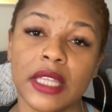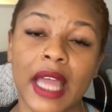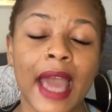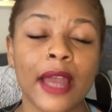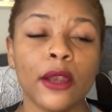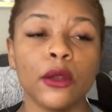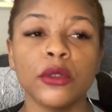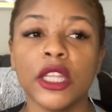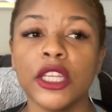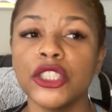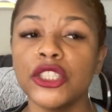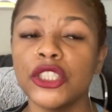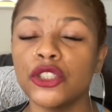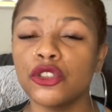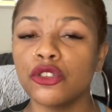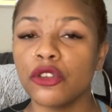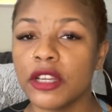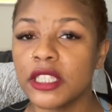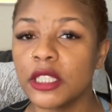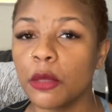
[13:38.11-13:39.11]
I don't think she
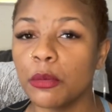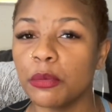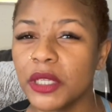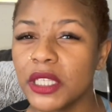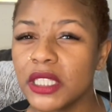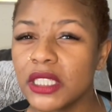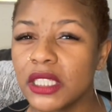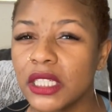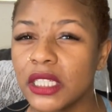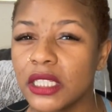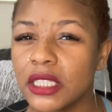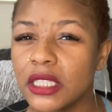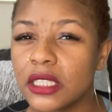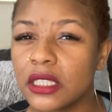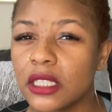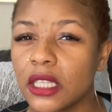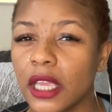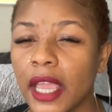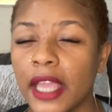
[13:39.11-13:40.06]
trusts the business.